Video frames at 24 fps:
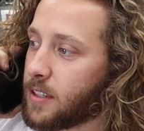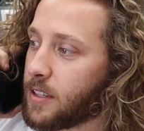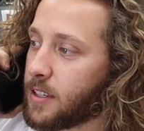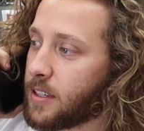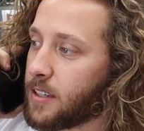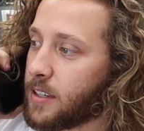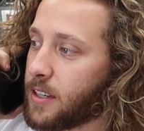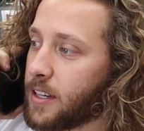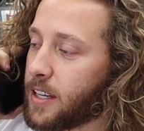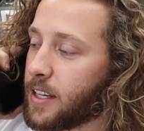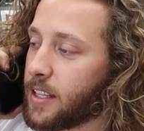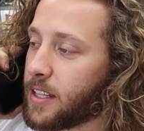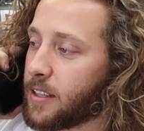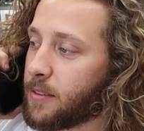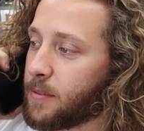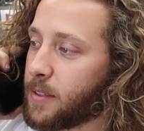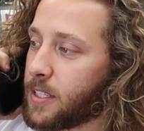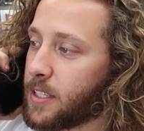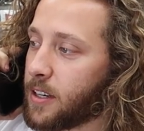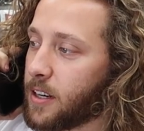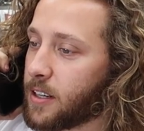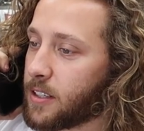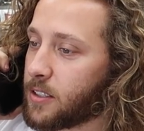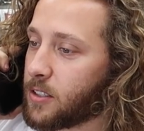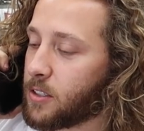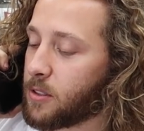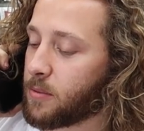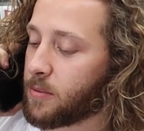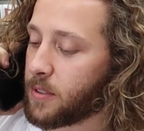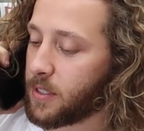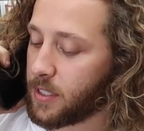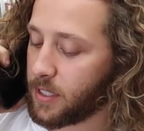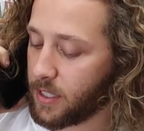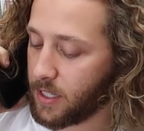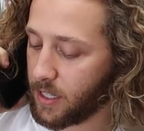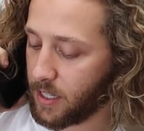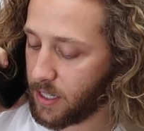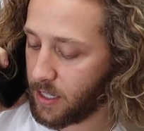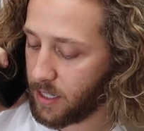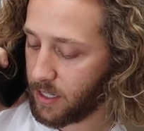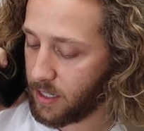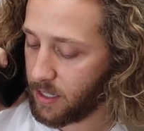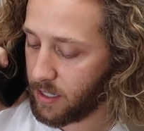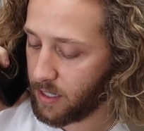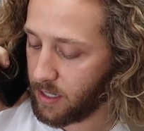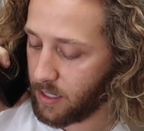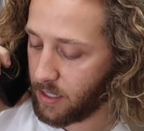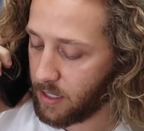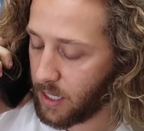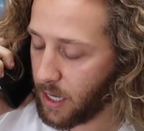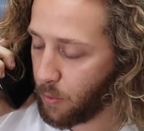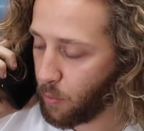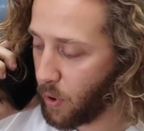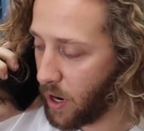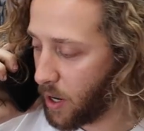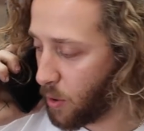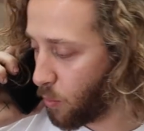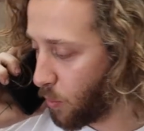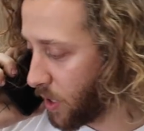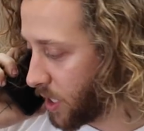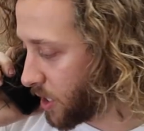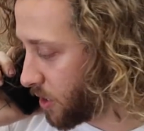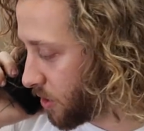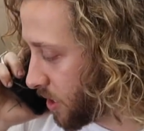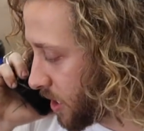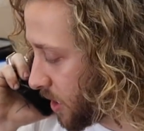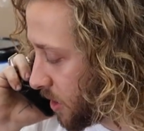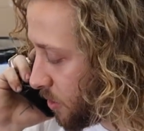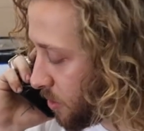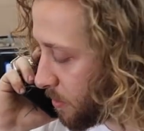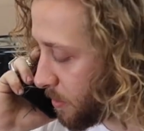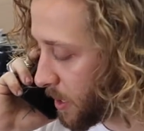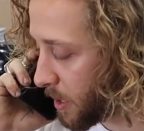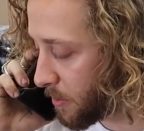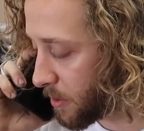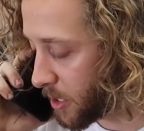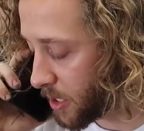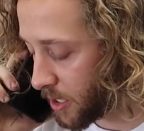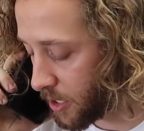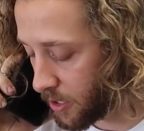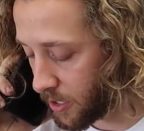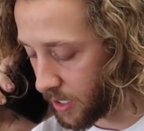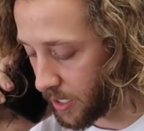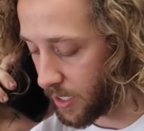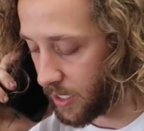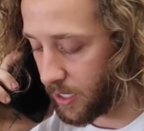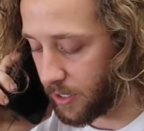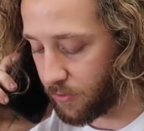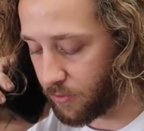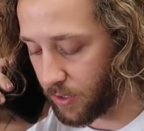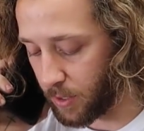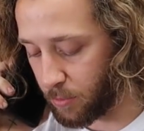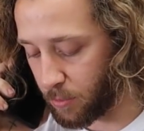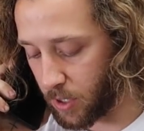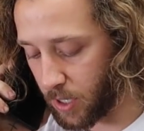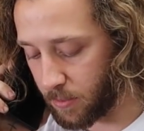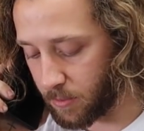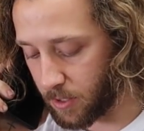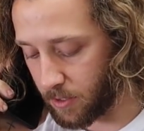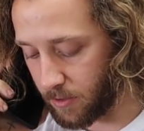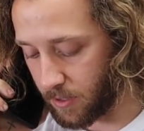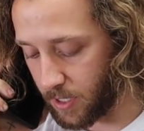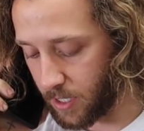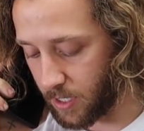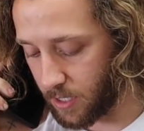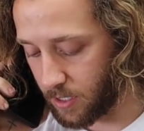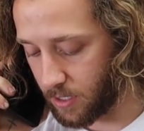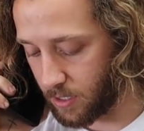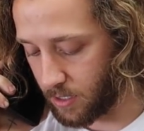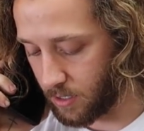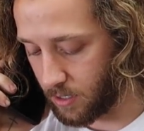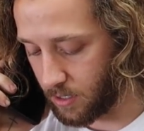All right, let me talk to him. And when do you think you would be able to do it if we prepped everything?